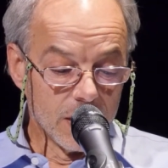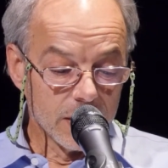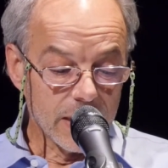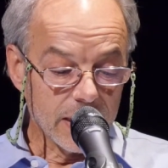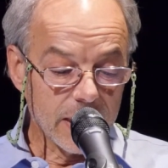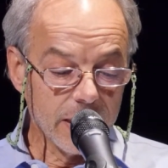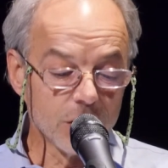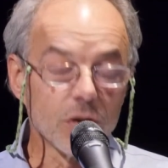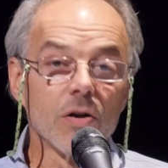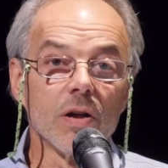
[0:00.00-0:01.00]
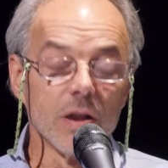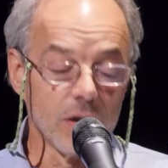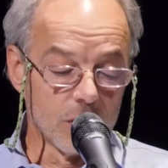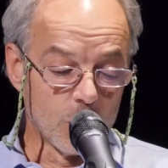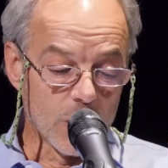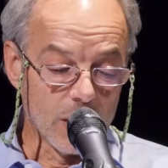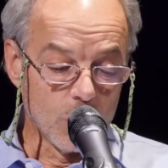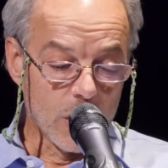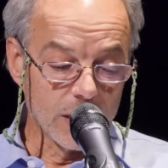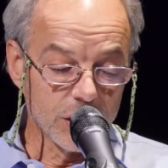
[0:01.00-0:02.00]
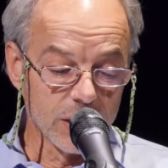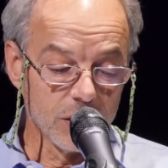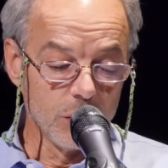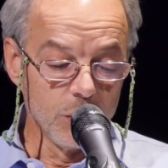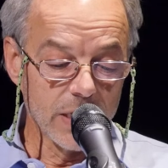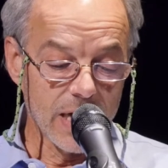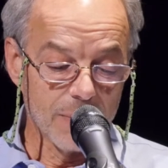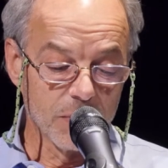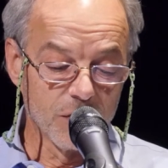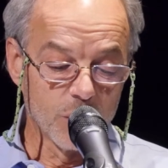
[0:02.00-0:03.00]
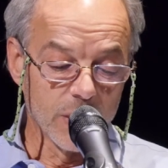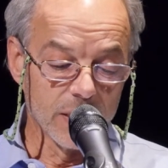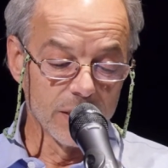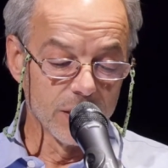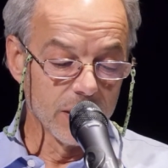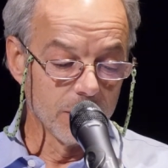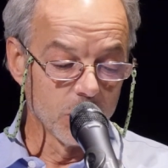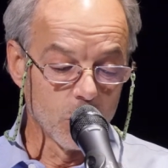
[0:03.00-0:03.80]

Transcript: Decades earlier, while watching 2 captive whales named